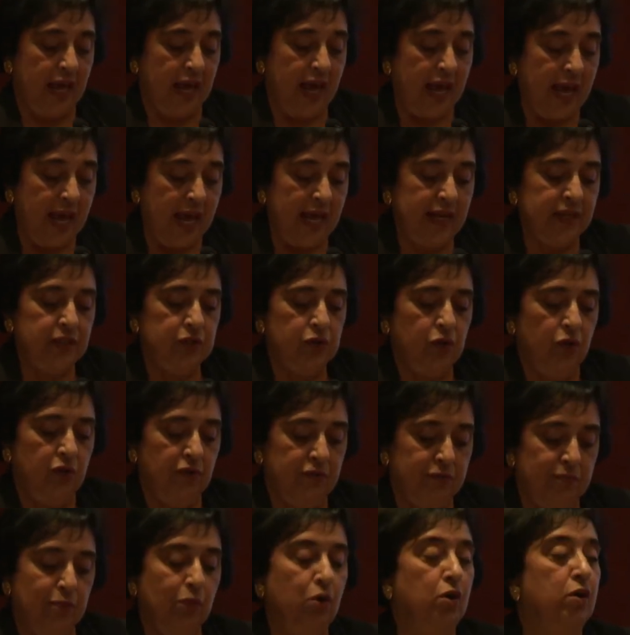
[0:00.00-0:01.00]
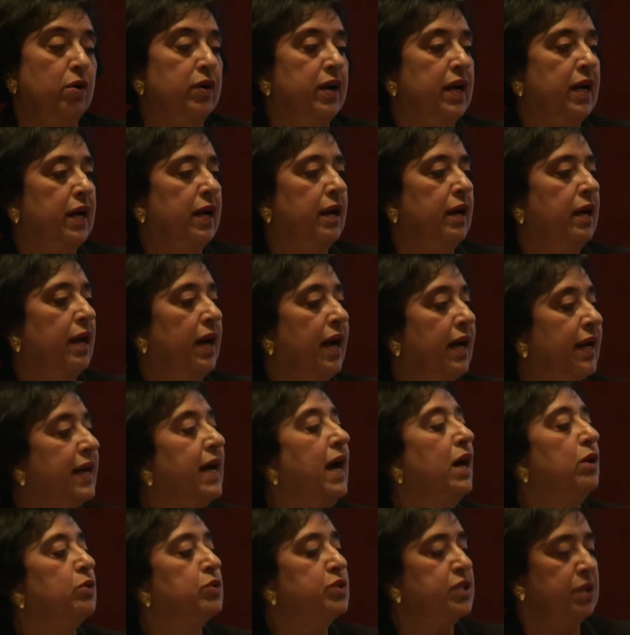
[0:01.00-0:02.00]
and of moral
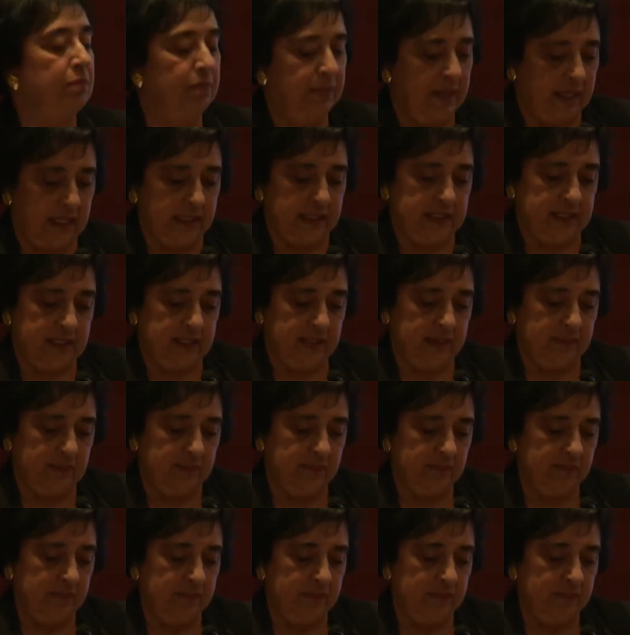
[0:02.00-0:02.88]
accountability.